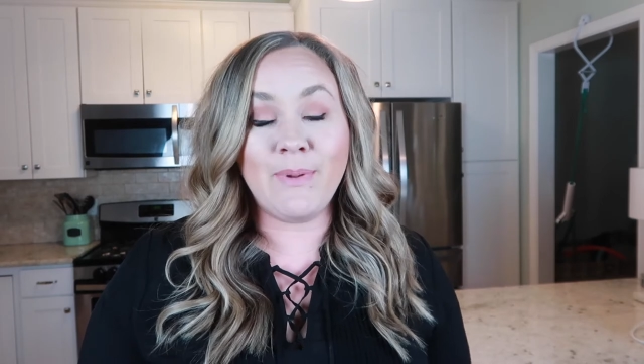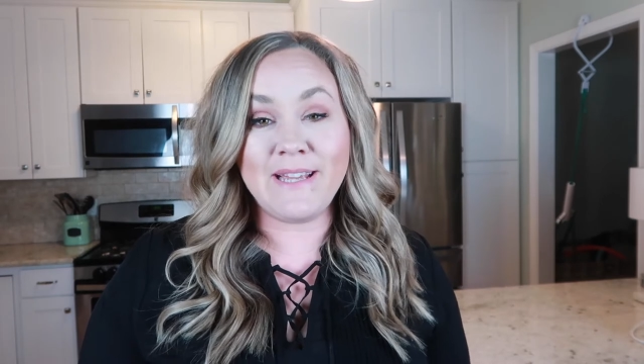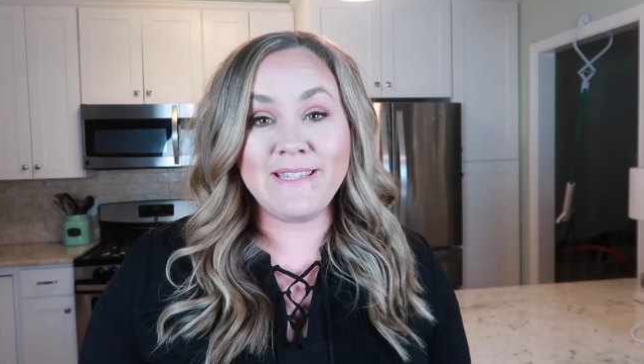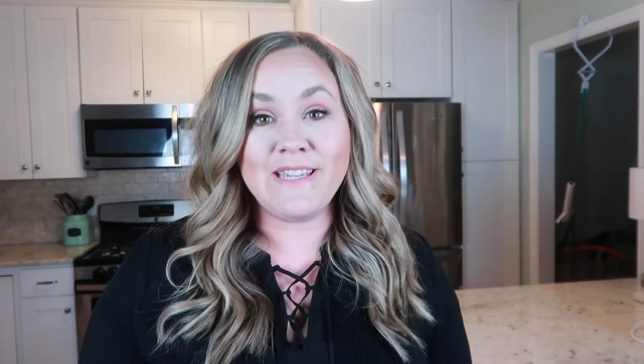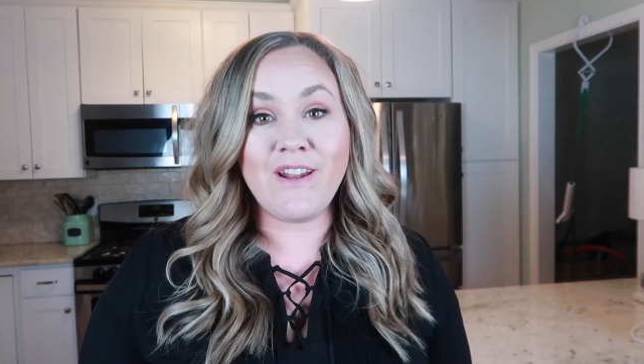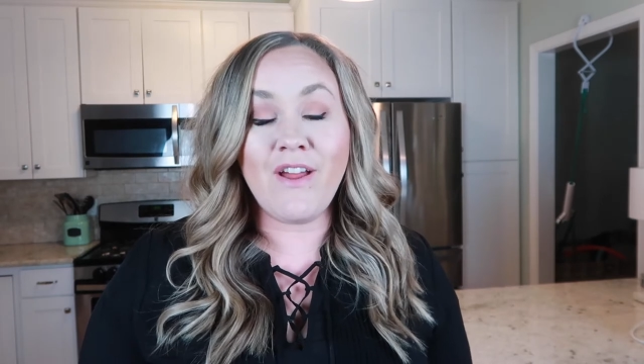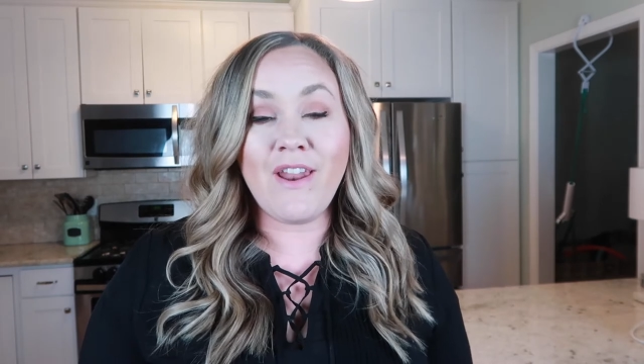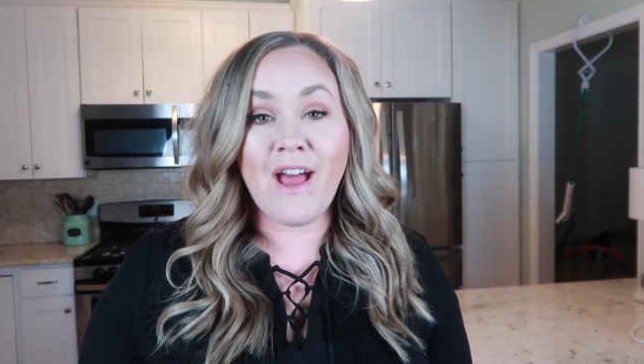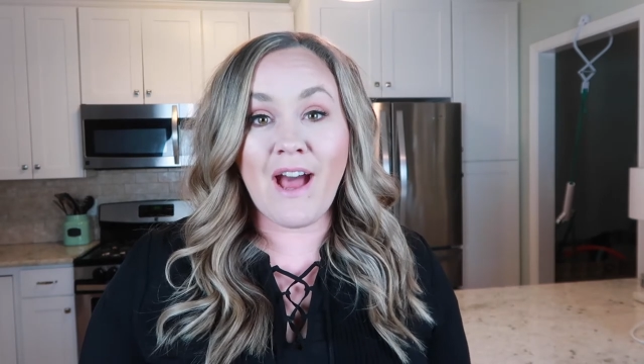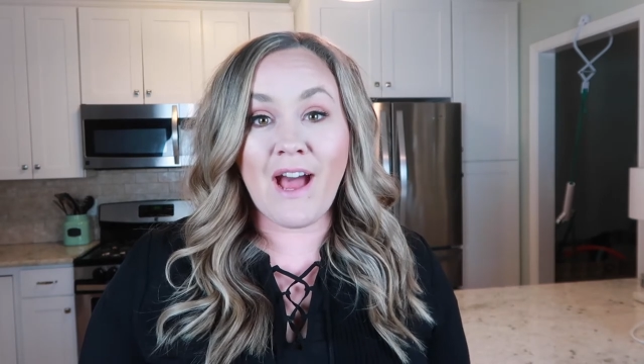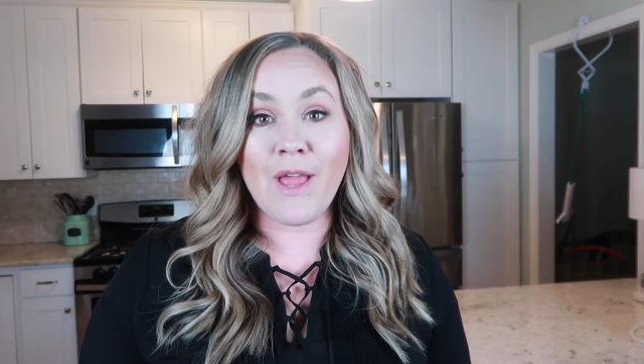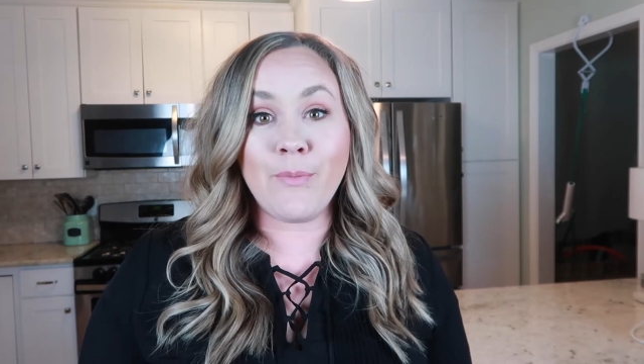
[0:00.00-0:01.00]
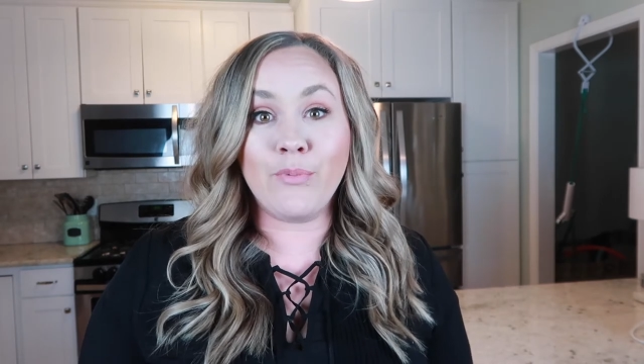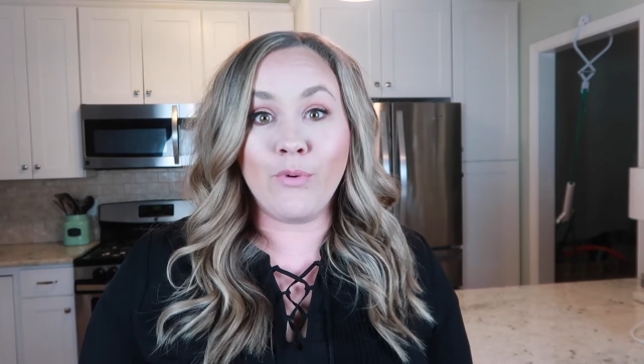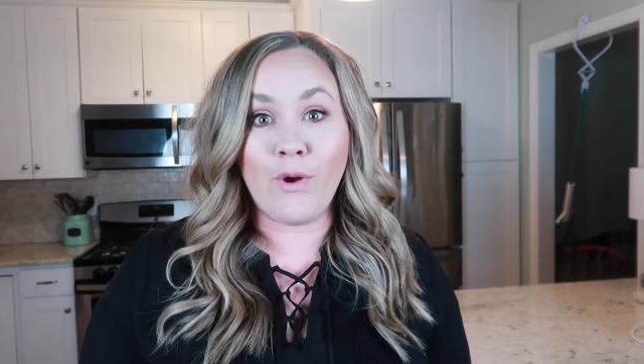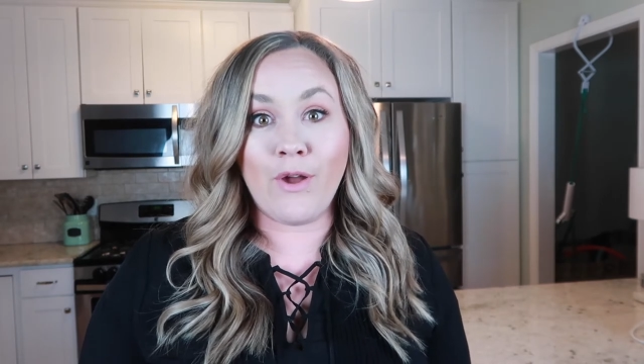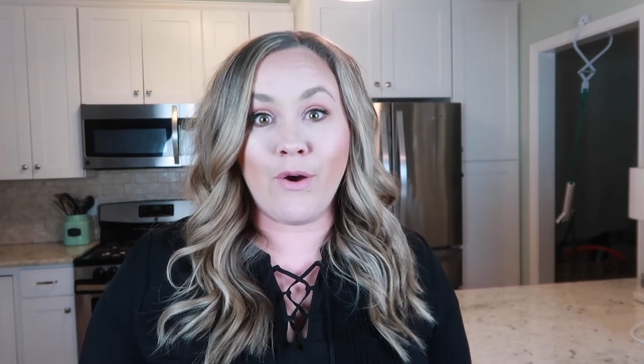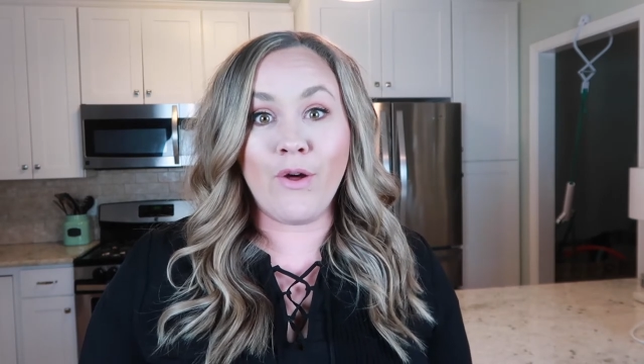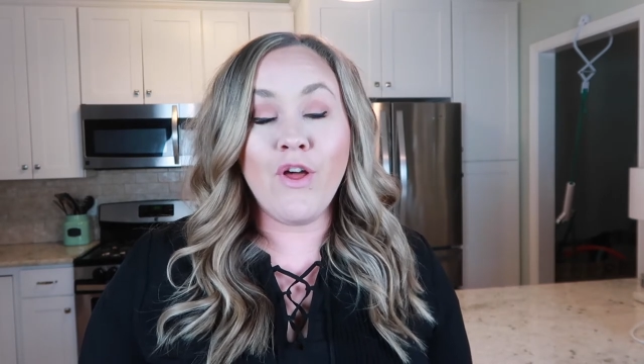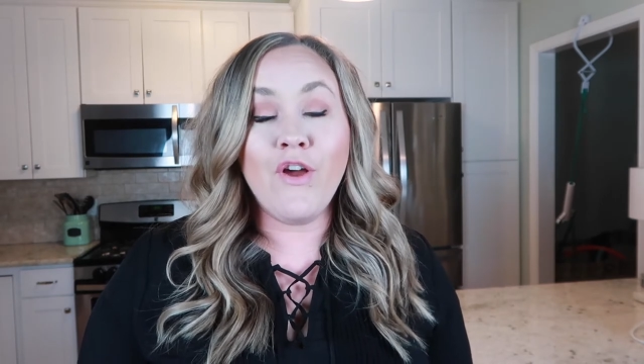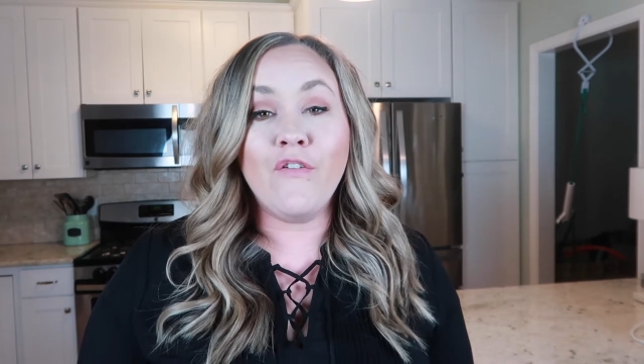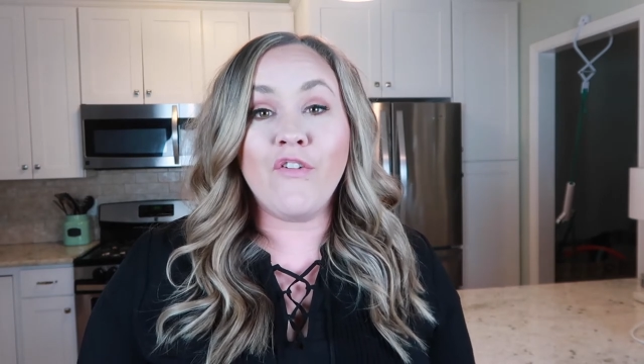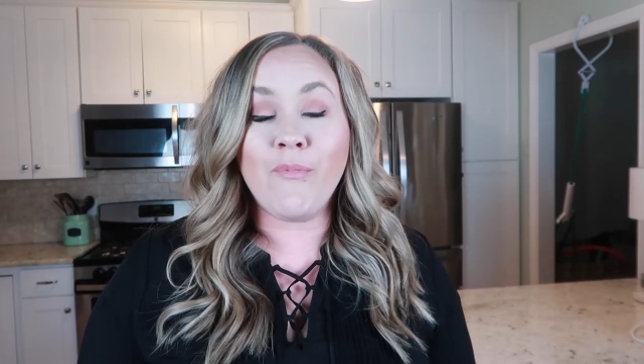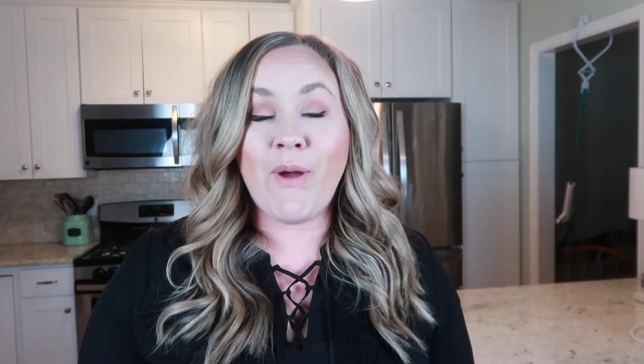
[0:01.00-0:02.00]
place it on high broil
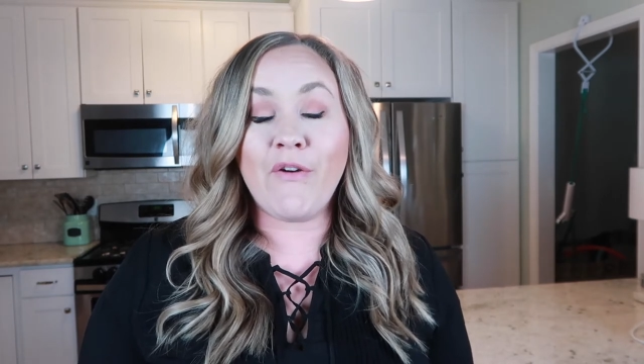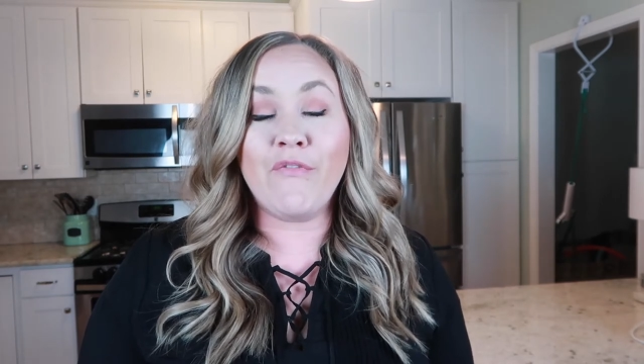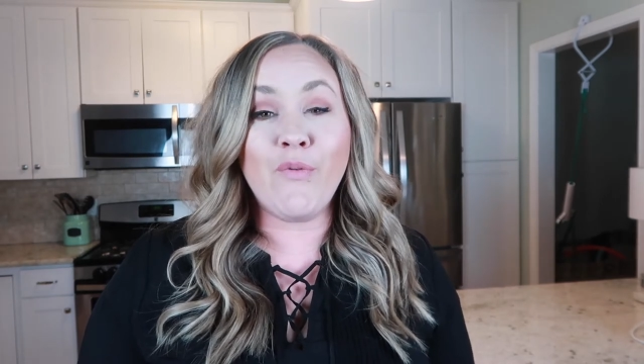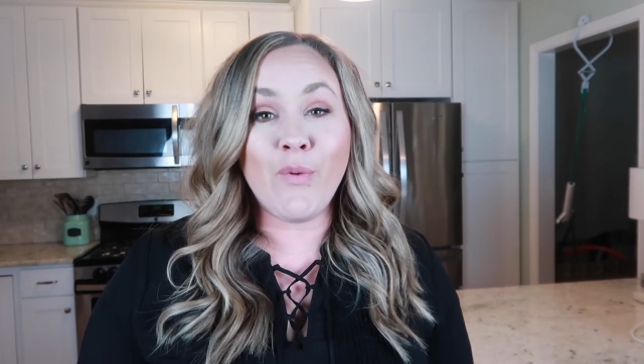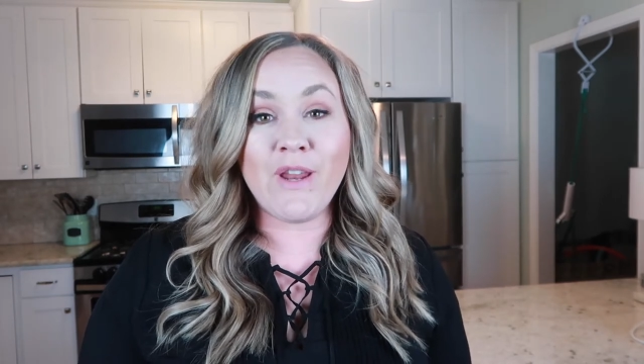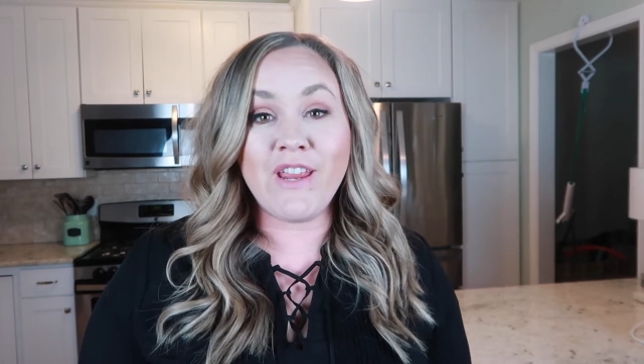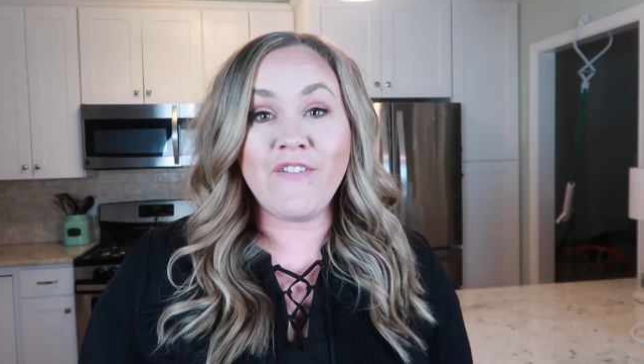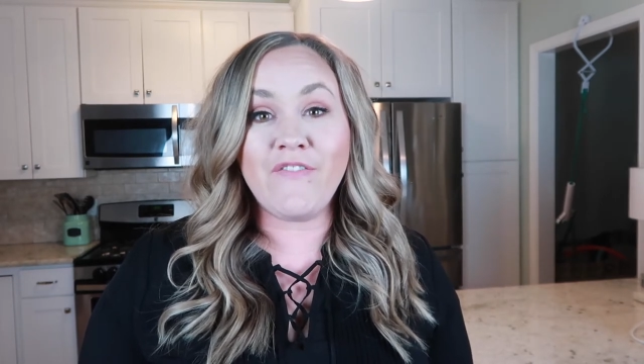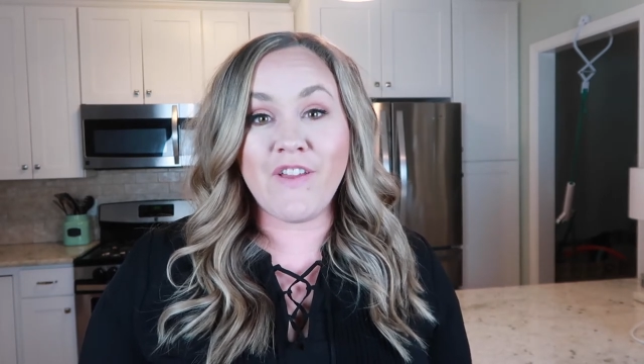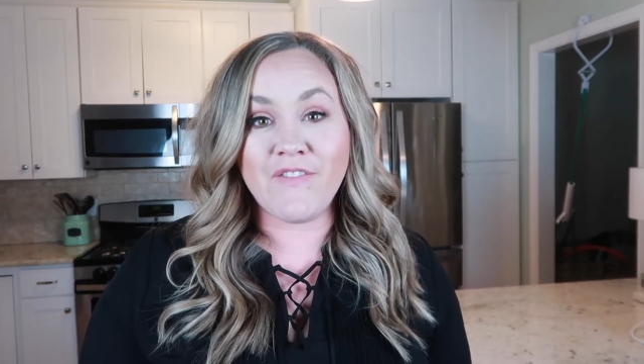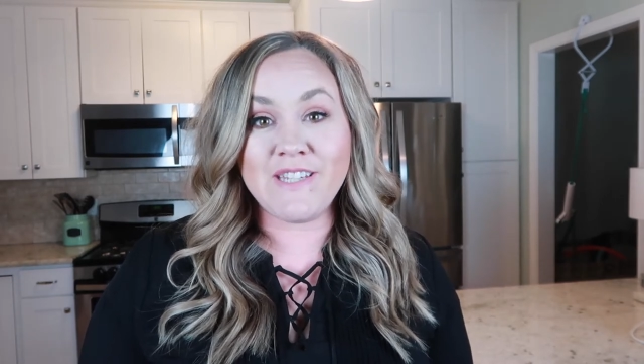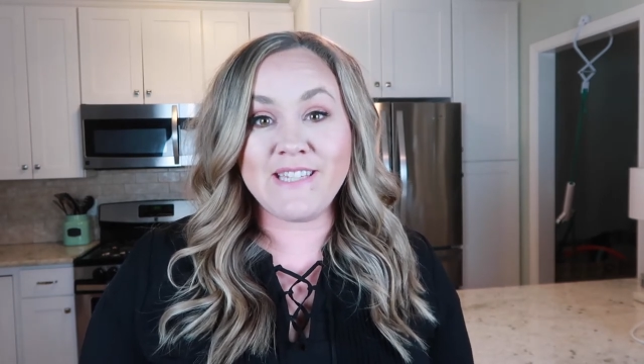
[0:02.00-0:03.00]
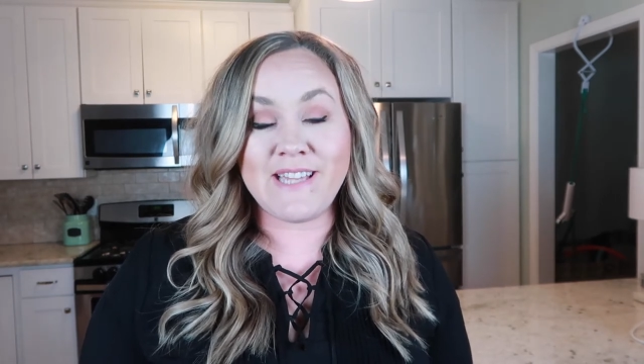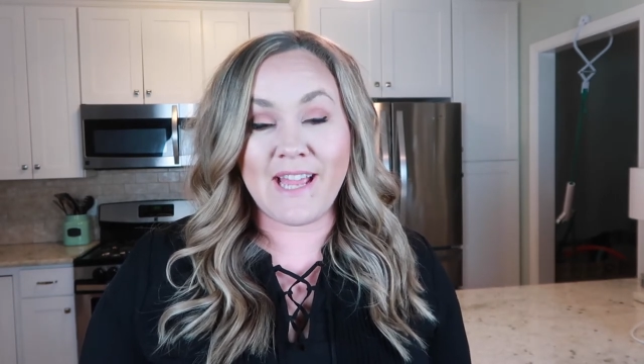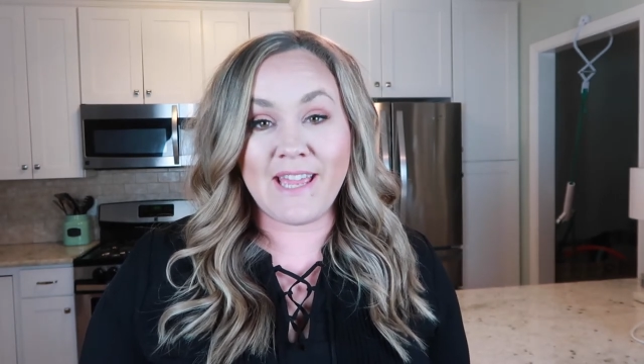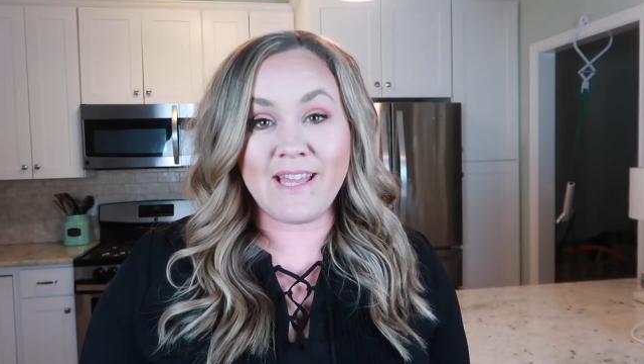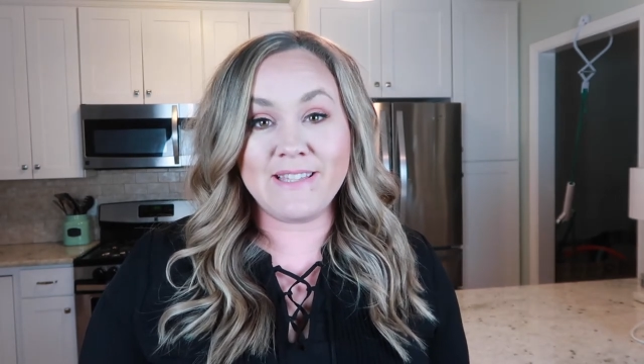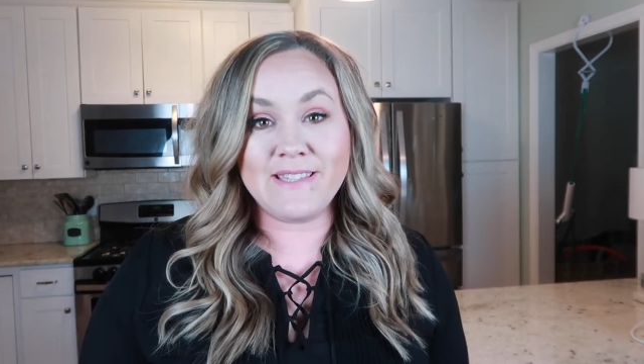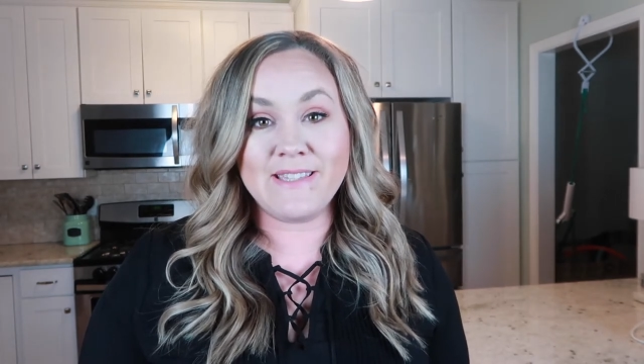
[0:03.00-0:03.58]
for about 40 to 50 seconds.